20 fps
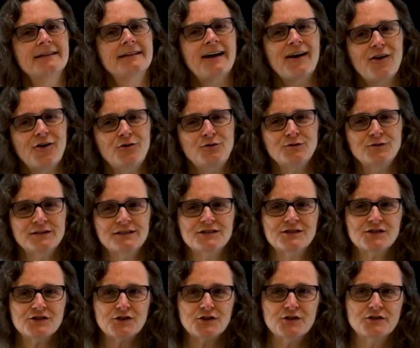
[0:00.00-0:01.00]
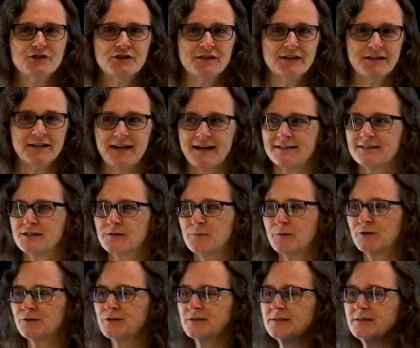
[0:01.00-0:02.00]
Now let's turn to the next
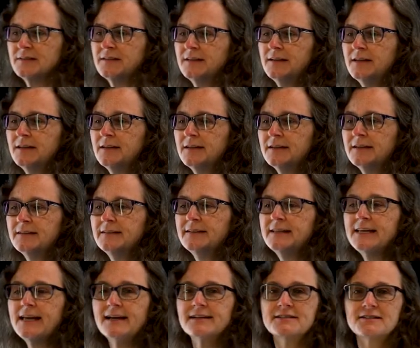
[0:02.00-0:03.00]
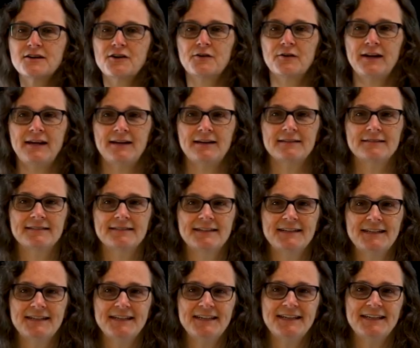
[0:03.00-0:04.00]
person, the SRE.
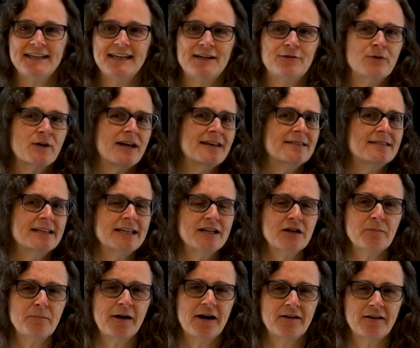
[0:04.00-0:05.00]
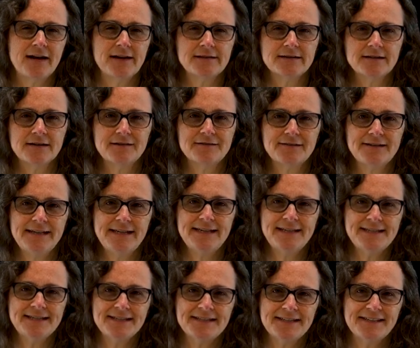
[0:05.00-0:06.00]
When I think about
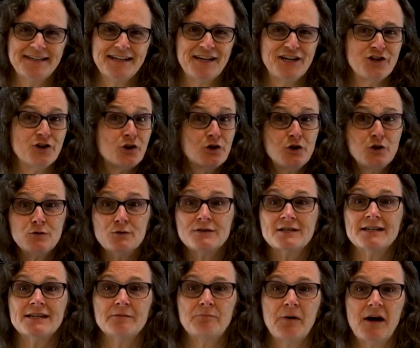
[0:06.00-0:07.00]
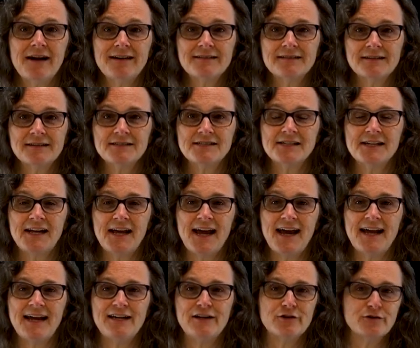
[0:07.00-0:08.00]
SREs, you're using Python
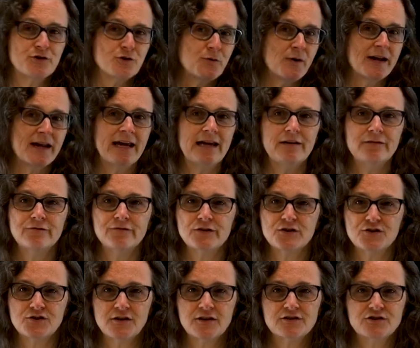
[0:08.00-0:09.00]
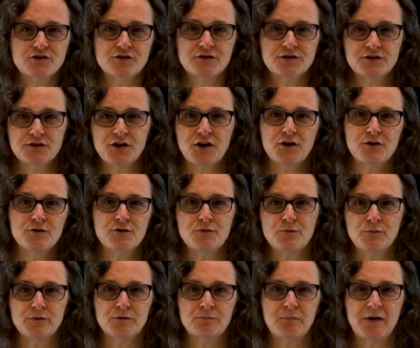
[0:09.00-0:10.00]
today. You're doing infrastructure as
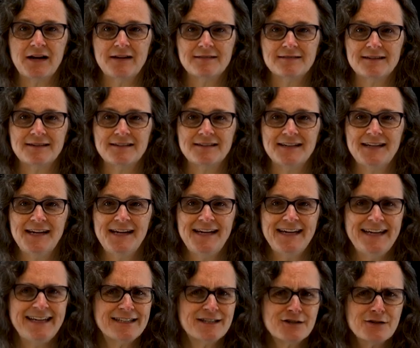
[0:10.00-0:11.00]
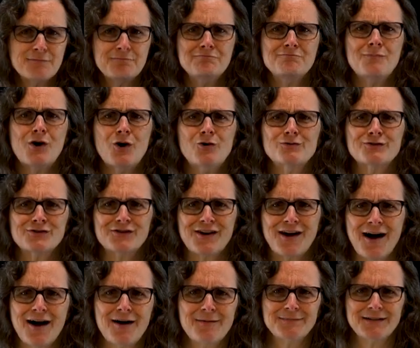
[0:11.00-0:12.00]
code with Python. It's the most
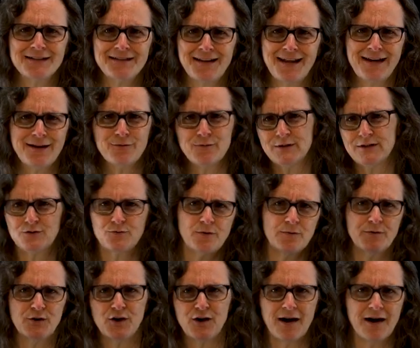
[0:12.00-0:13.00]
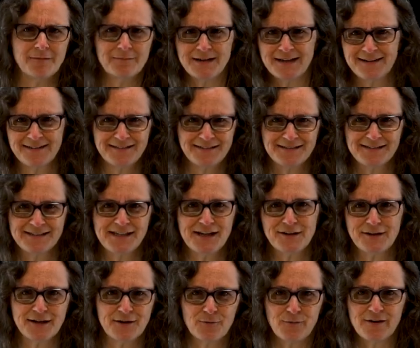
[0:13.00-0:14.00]
common language when we're coming
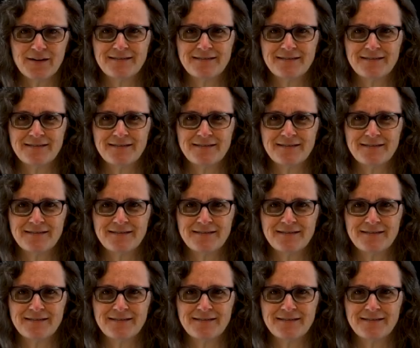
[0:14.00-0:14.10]
dealing